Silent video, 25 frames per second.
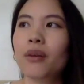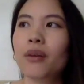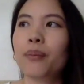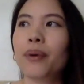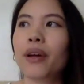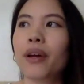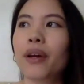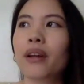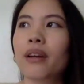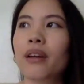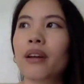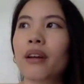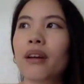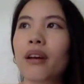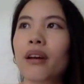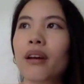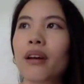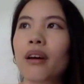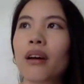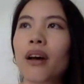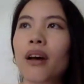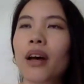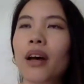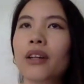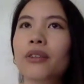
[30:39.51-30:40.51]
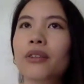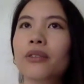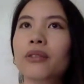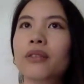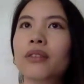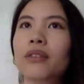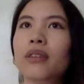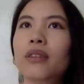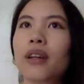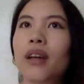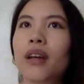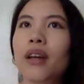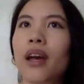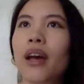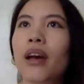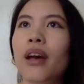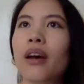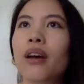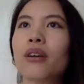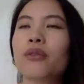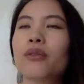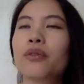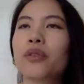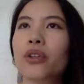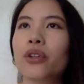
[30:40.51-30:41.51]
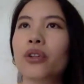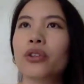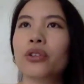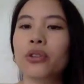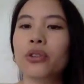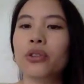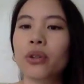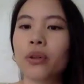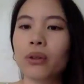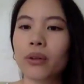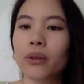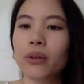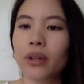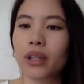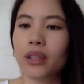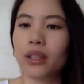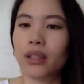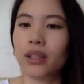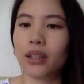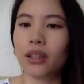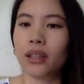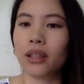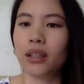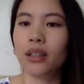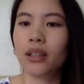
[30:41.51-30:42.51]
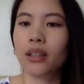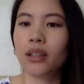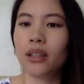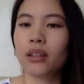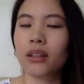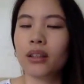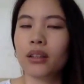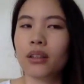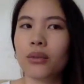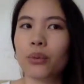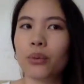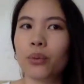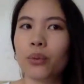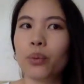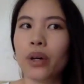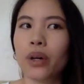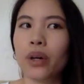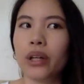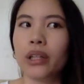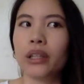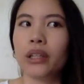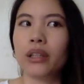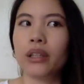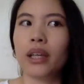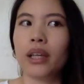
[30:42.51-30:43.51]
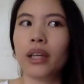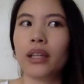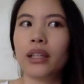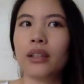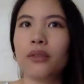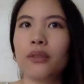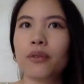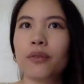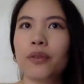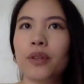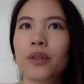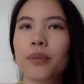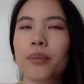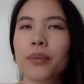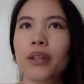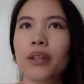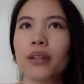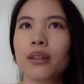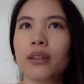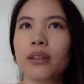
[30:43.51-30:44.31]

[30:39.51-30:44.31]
But I don't have or know any females